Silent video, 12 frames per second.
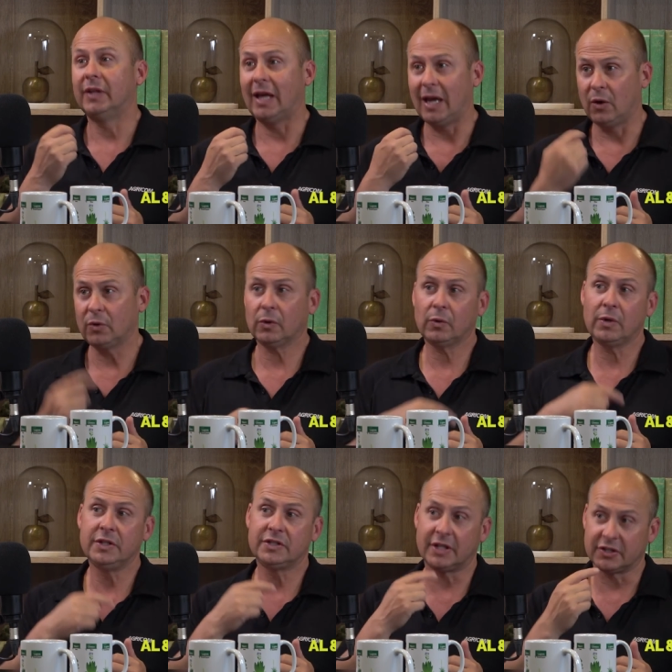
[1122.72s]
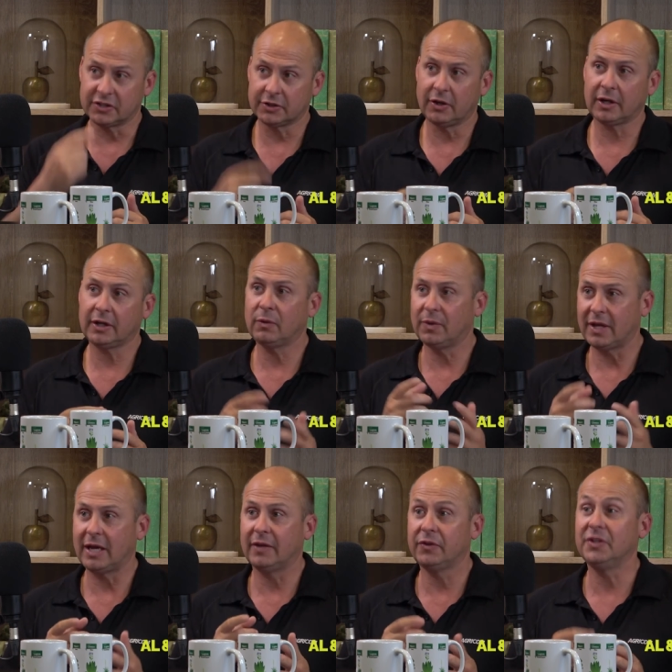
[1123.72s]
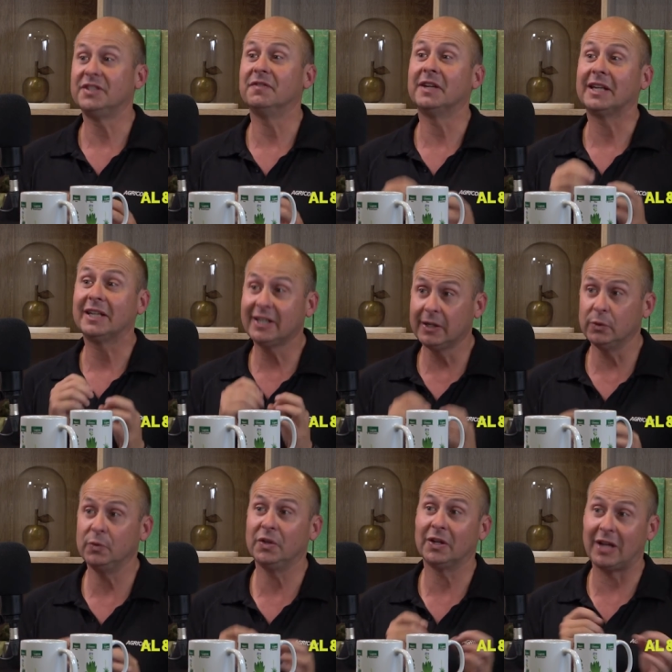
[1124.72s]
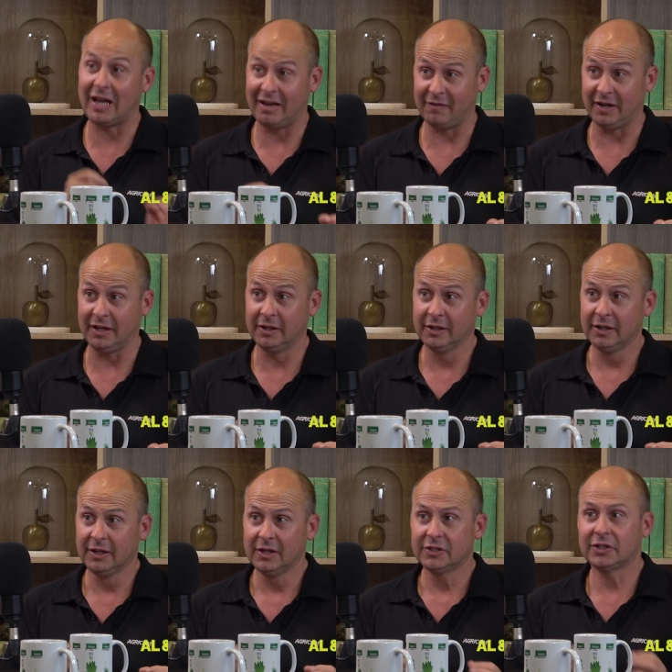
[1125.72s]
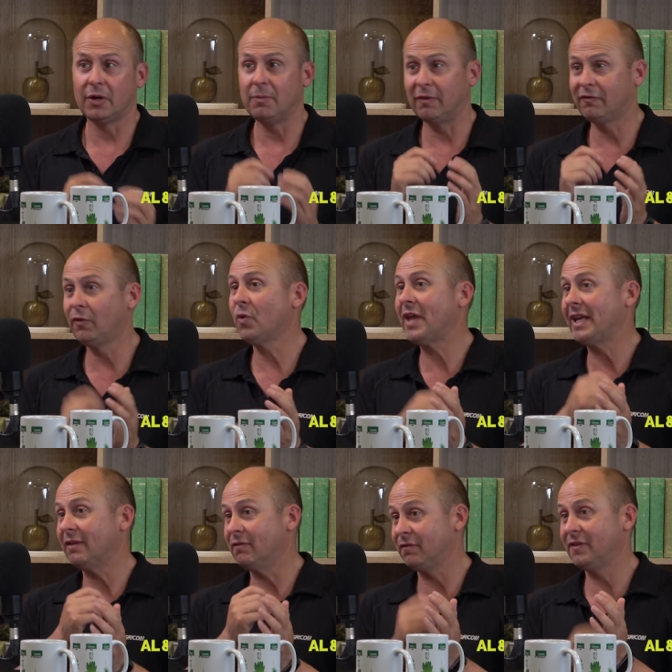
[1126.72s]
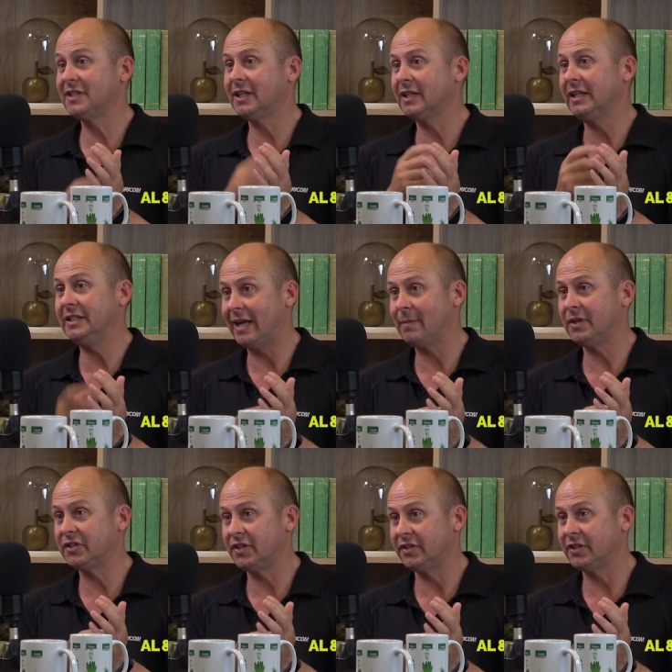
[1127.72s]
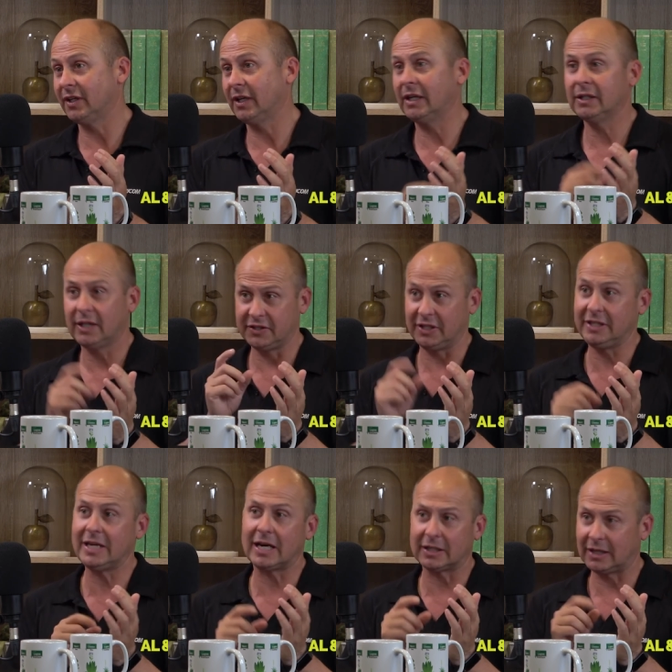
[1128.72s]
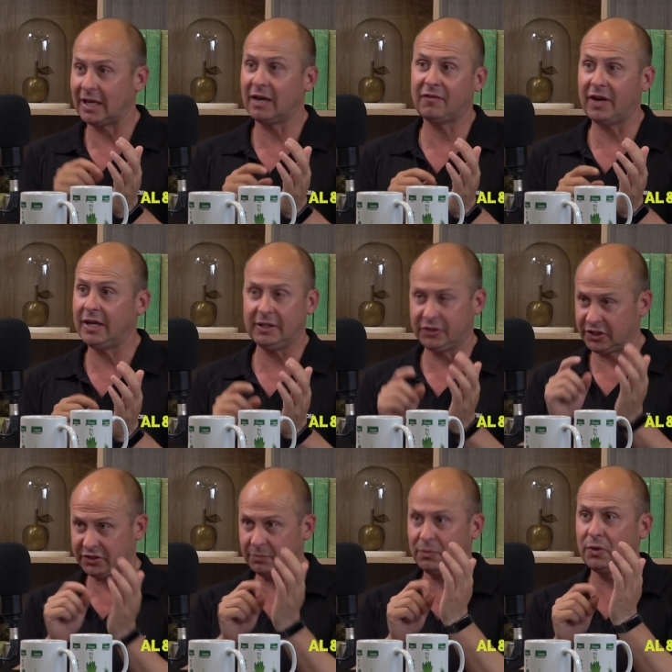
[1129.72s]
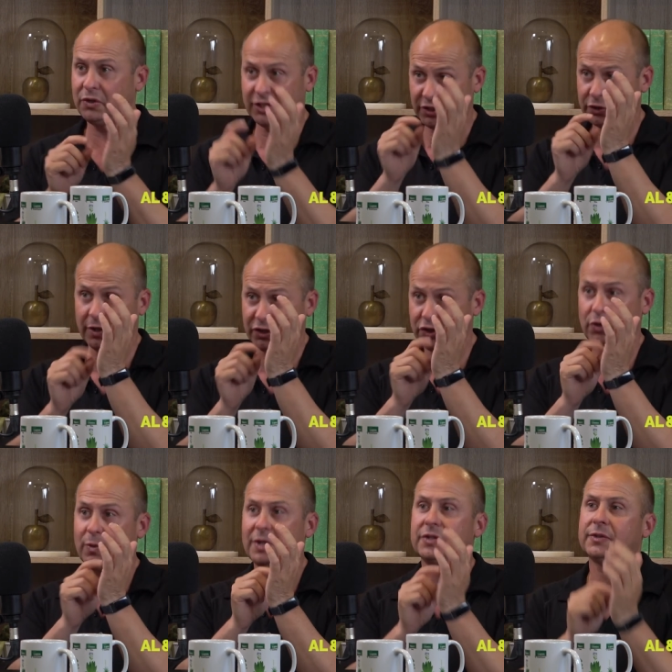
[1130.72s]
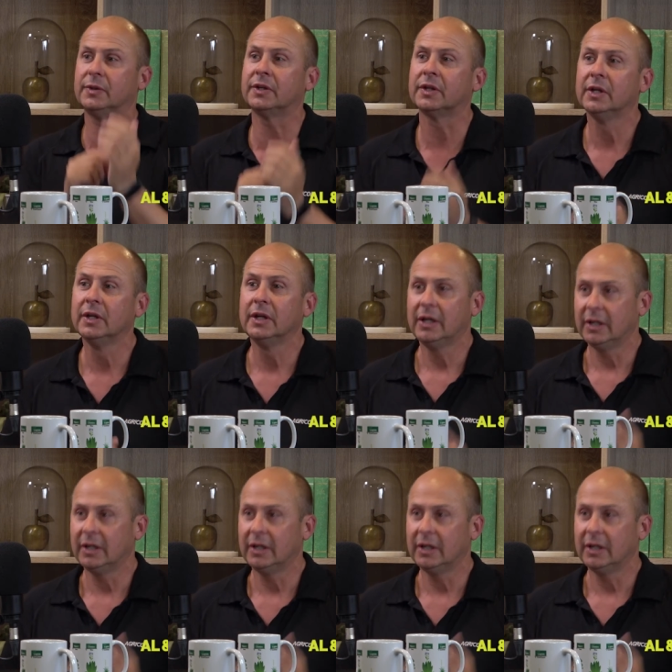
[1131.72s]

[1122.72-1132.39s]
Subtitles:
the alkaloids that are cycling with AR37 kill the larvae. So before they can physically damage the tiller, as a young larvae just emerging trying to chew into it,